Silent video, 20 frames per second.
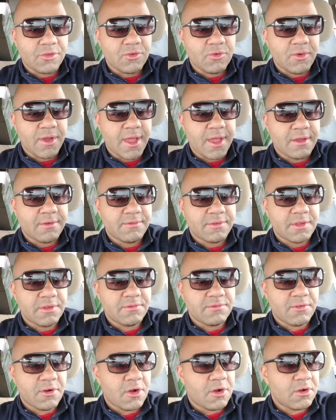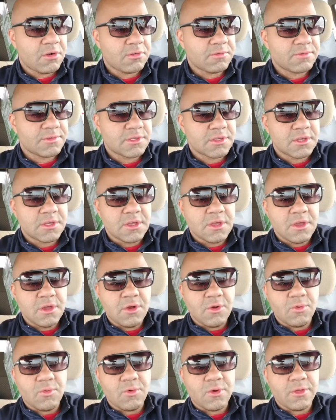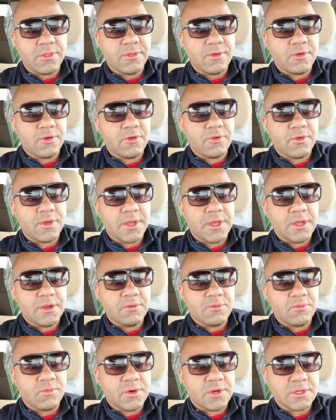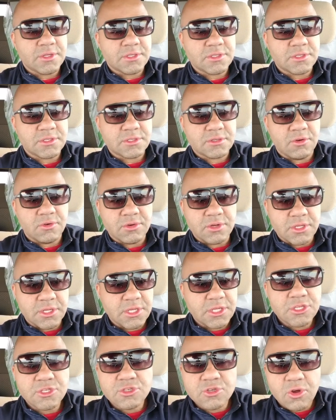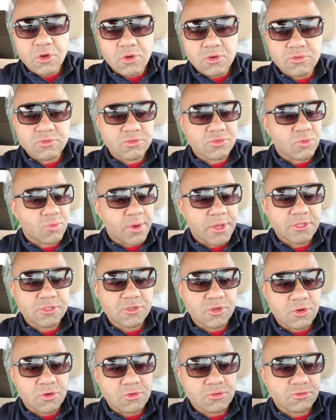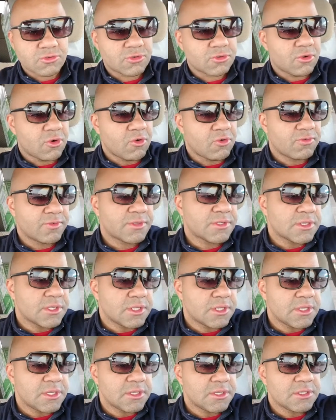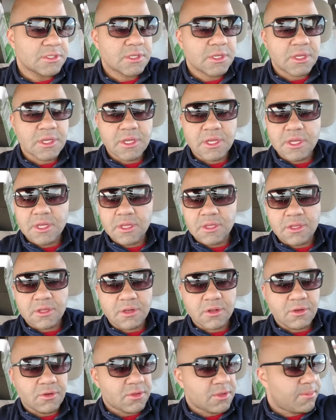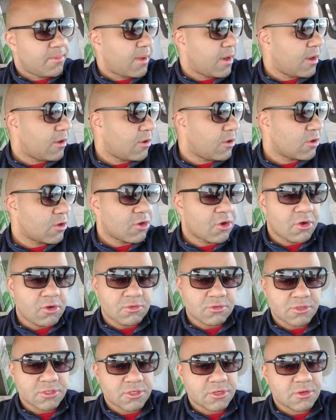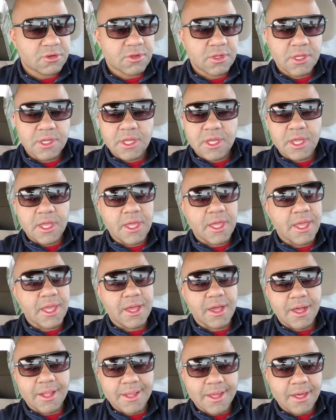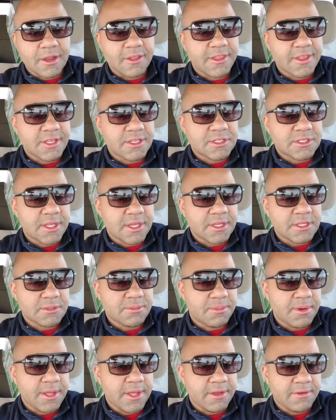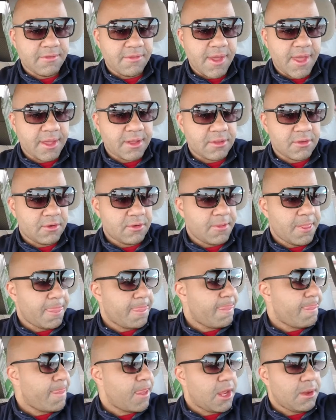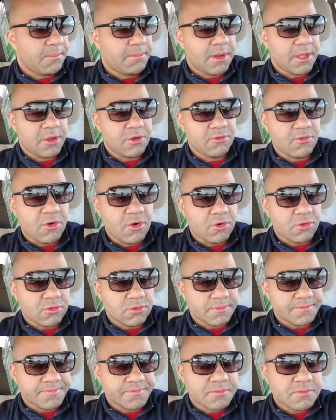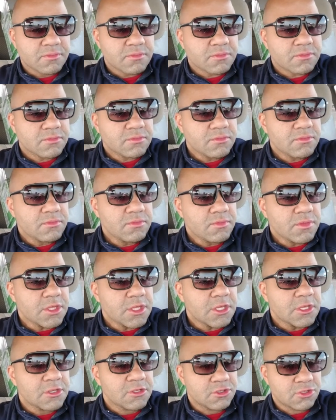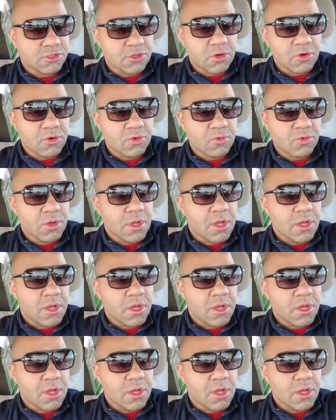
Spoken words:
have evolved, whether it was on the East Coast, West Coast, overseas, you know, depending on culture. A lot of these things play a factor and play a role. So